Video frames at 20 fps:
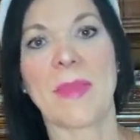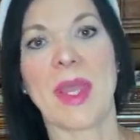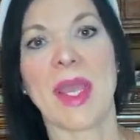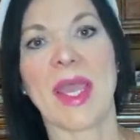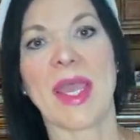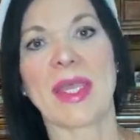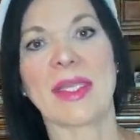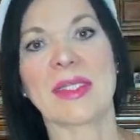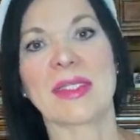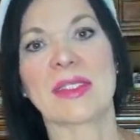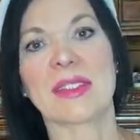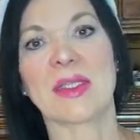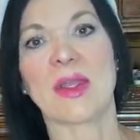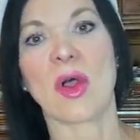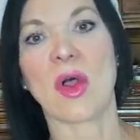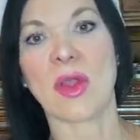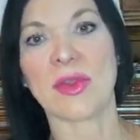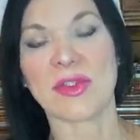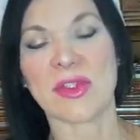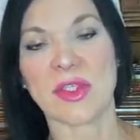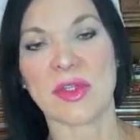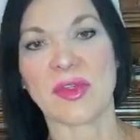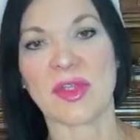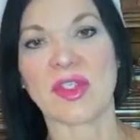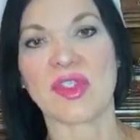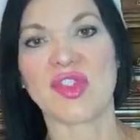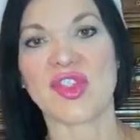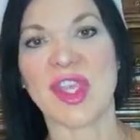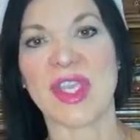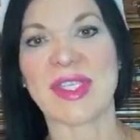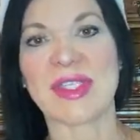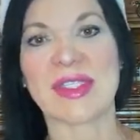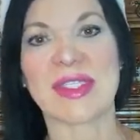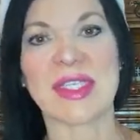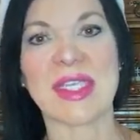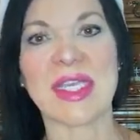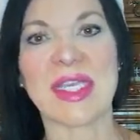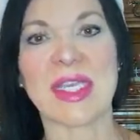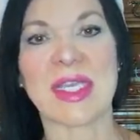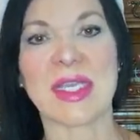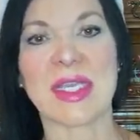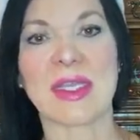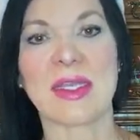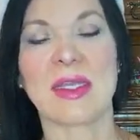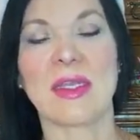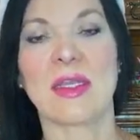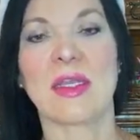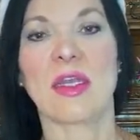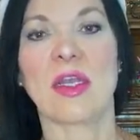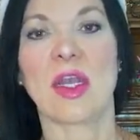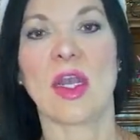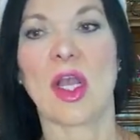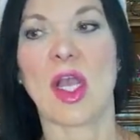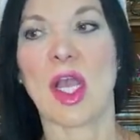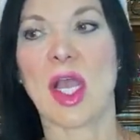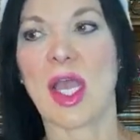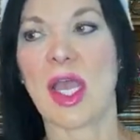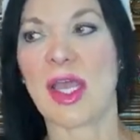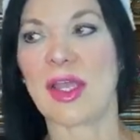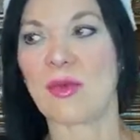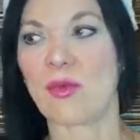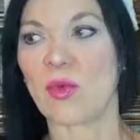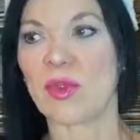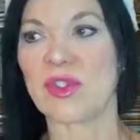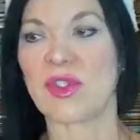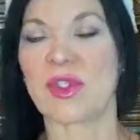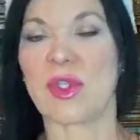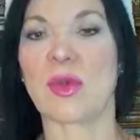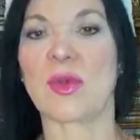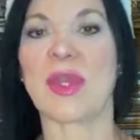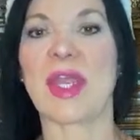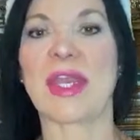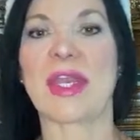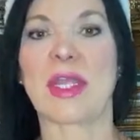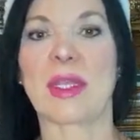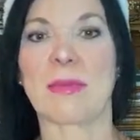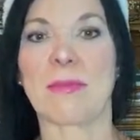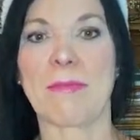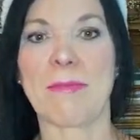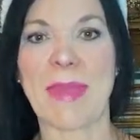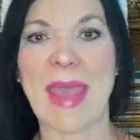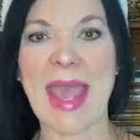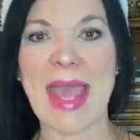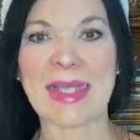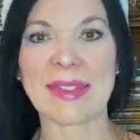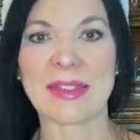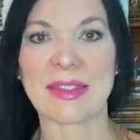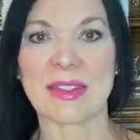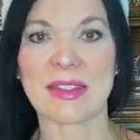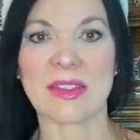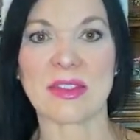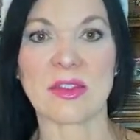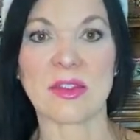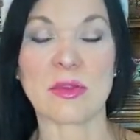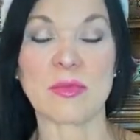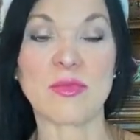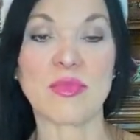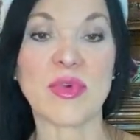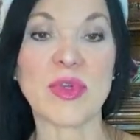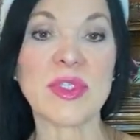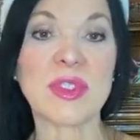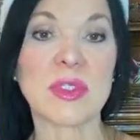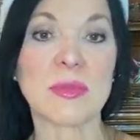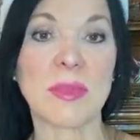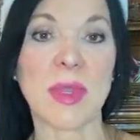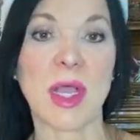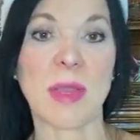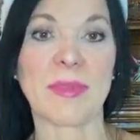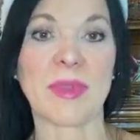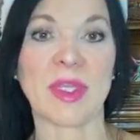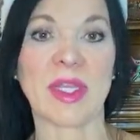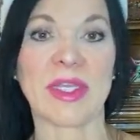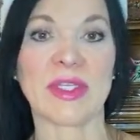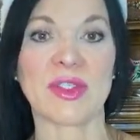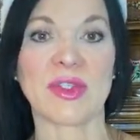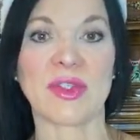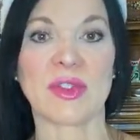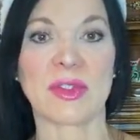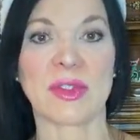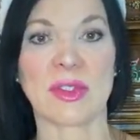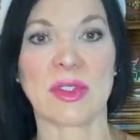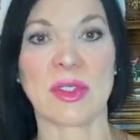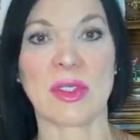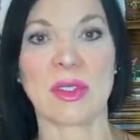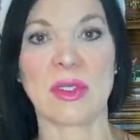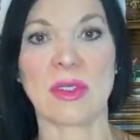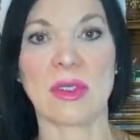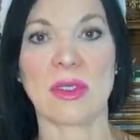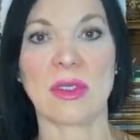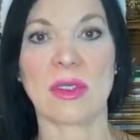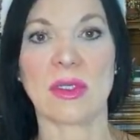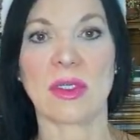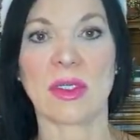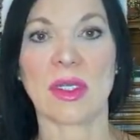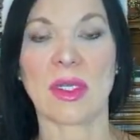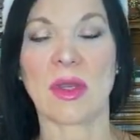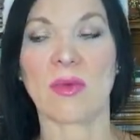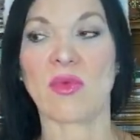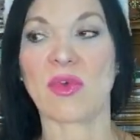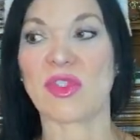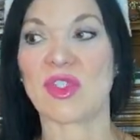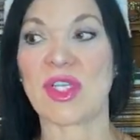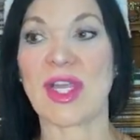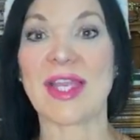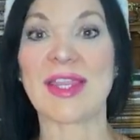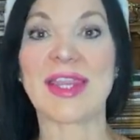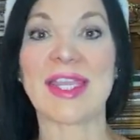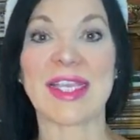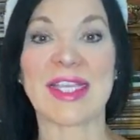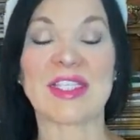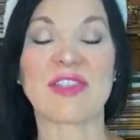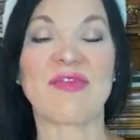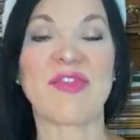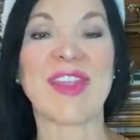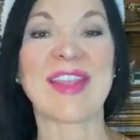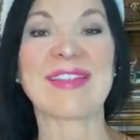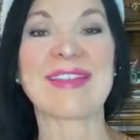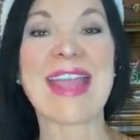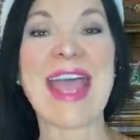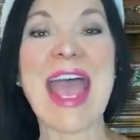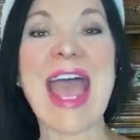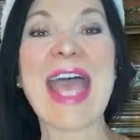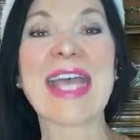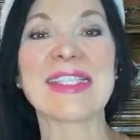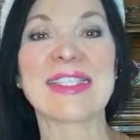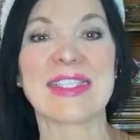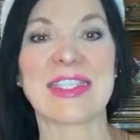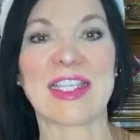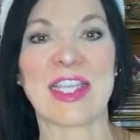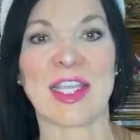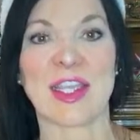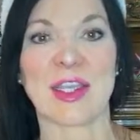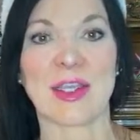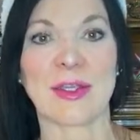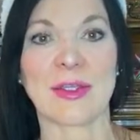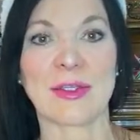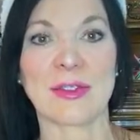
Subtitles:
And also that Jay-Z was donating masks to prison populations, which I think is fantastic.